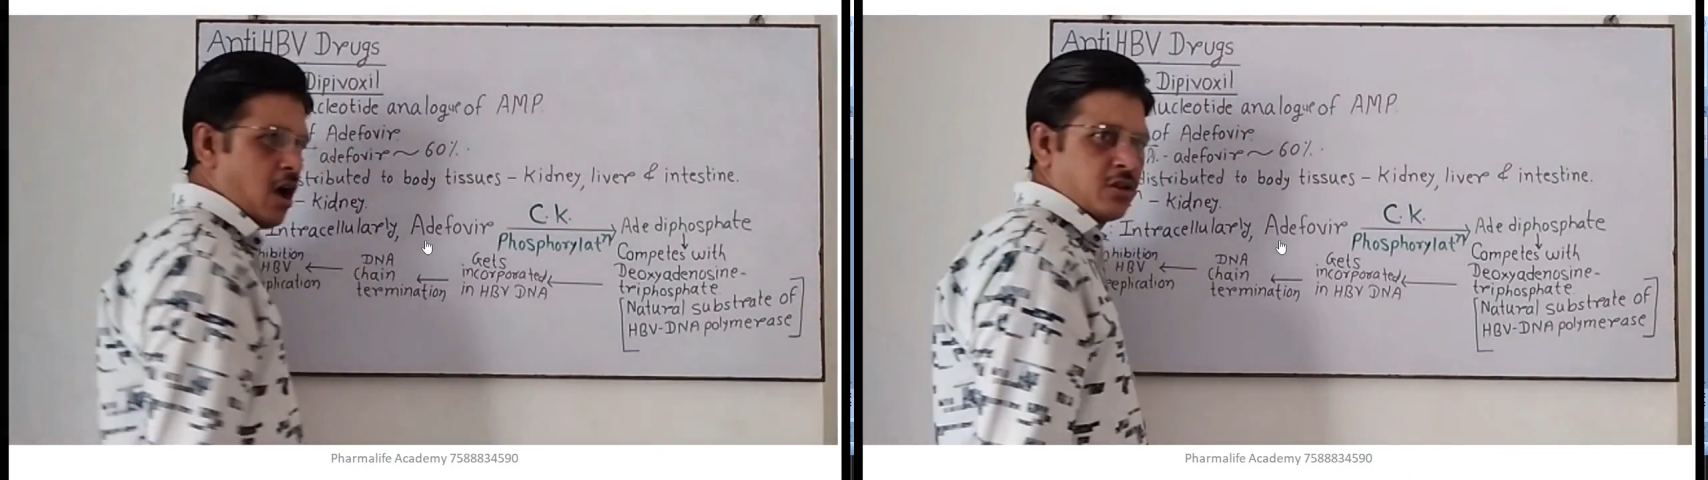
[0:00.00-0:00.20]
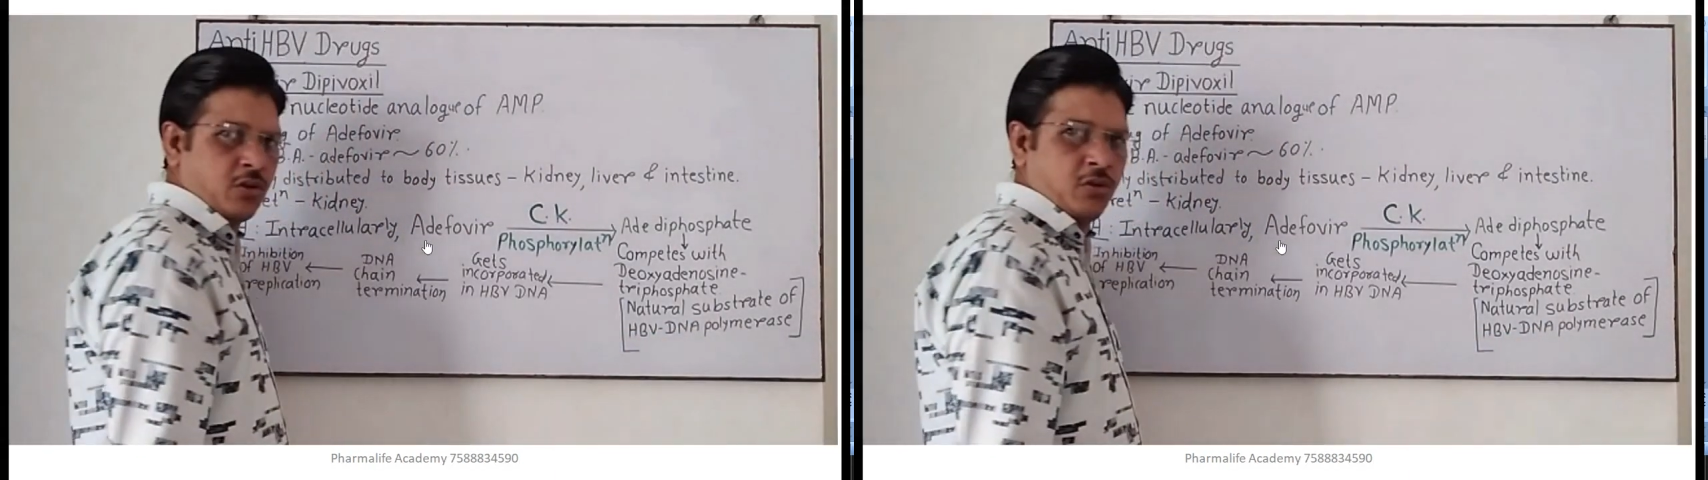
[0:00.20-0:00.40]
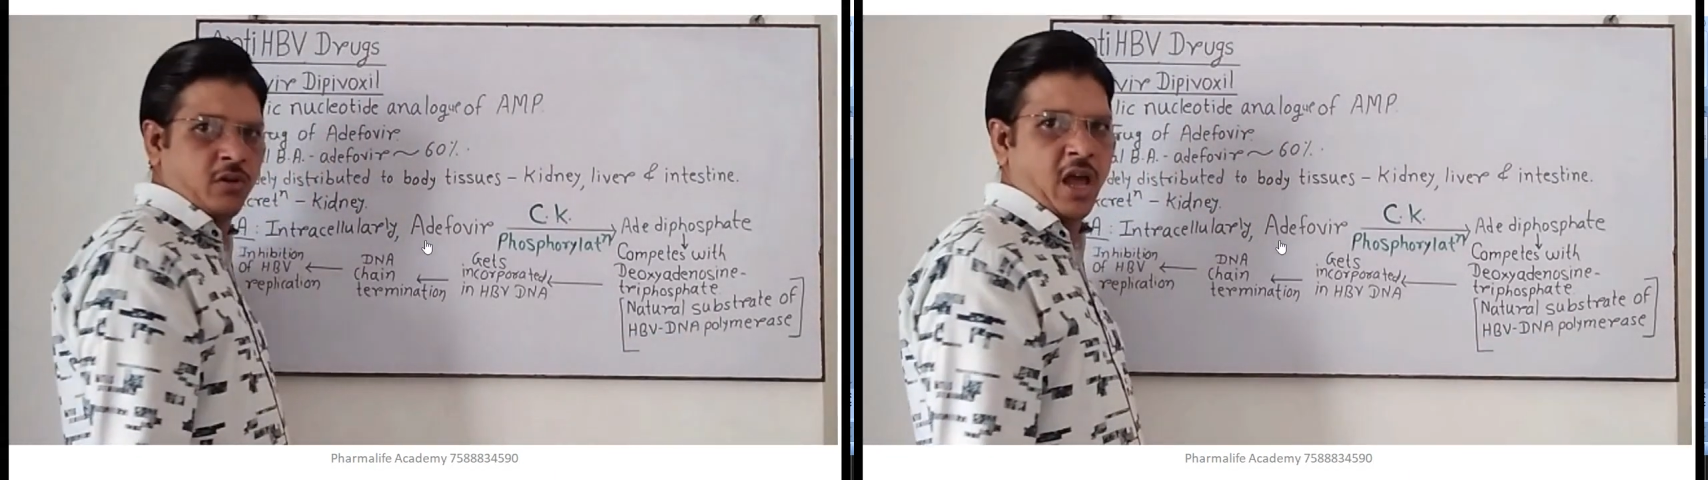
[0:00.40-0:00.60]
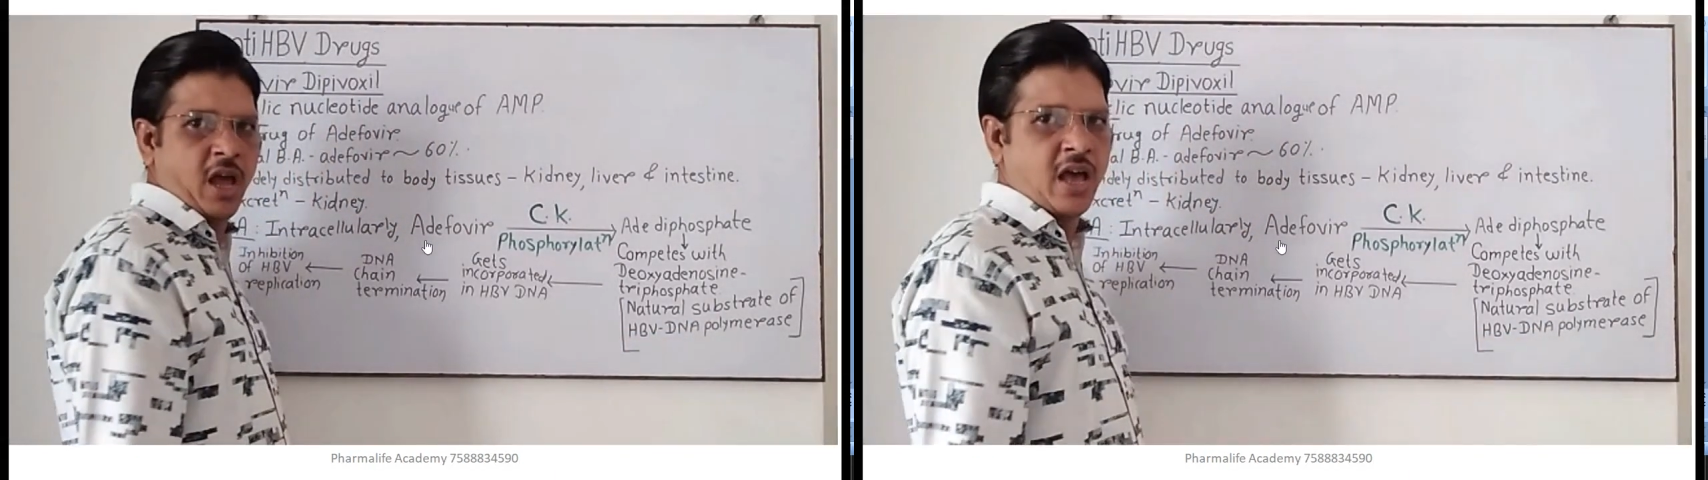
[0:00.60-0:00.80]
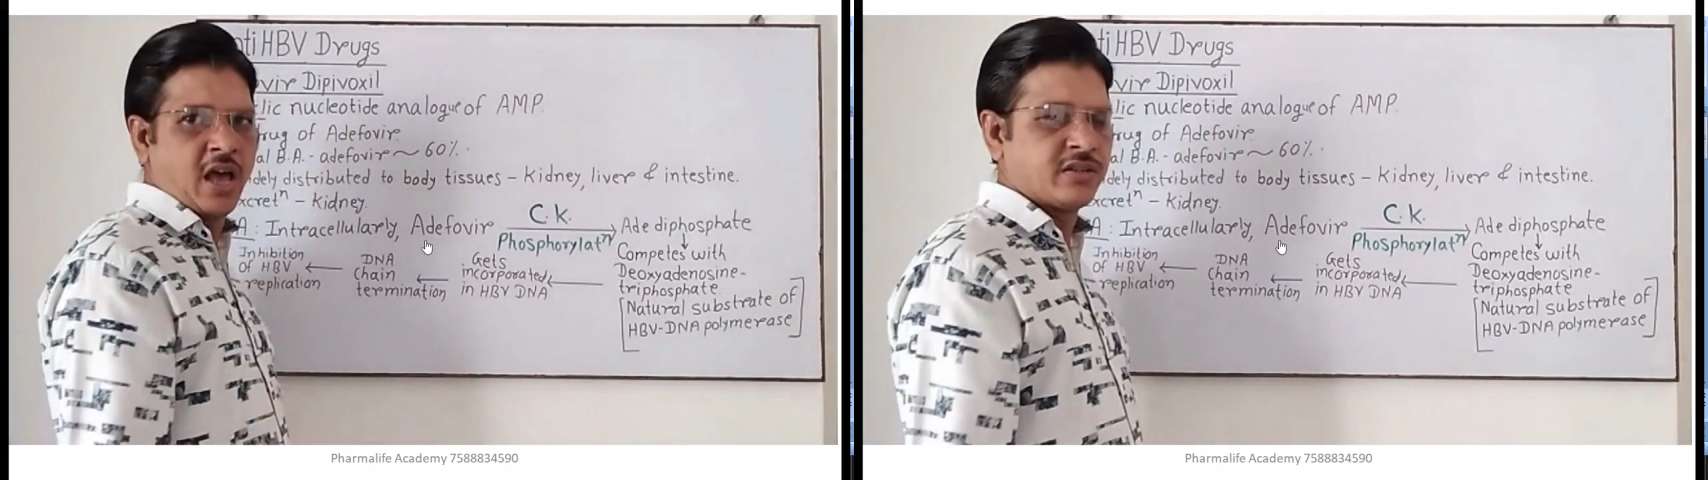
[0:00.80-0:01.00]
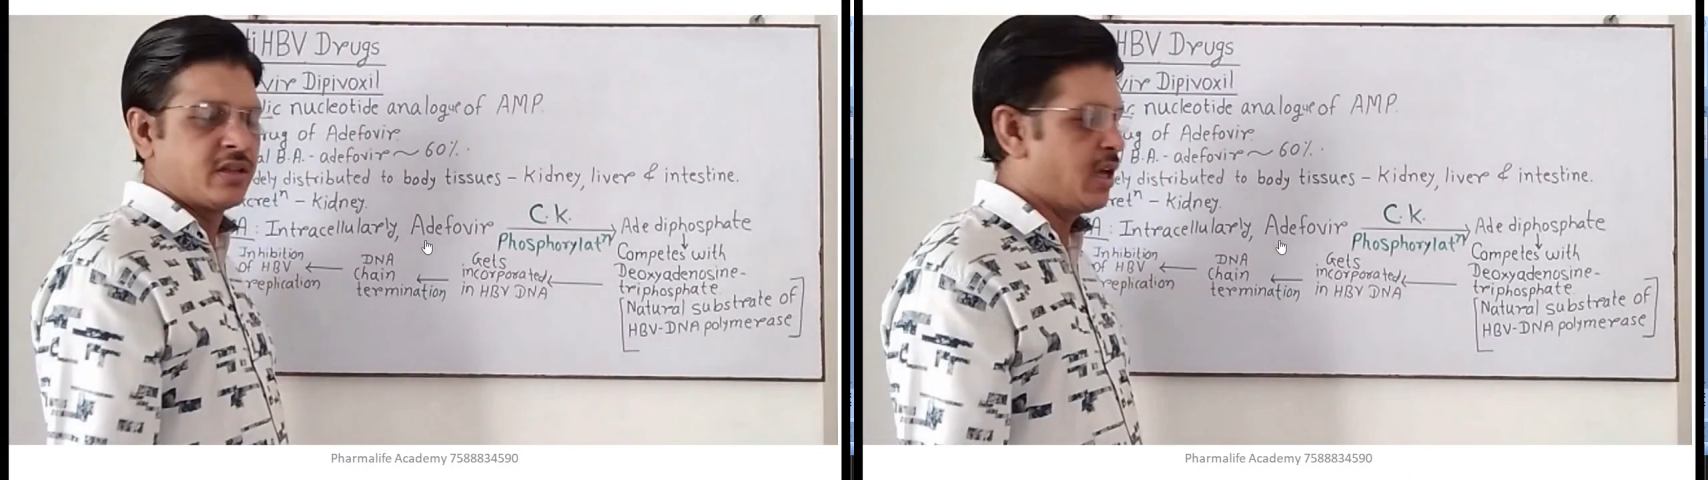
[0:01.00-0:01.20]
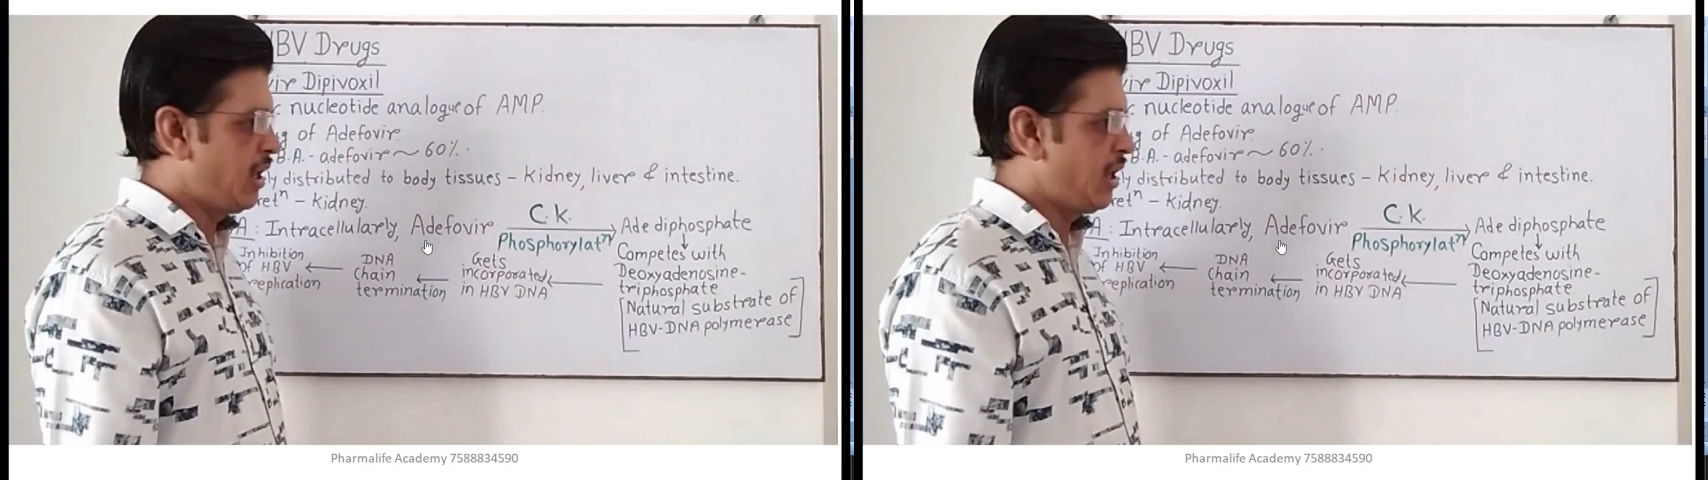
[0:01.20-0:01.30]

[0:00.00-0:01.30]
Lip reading: also known as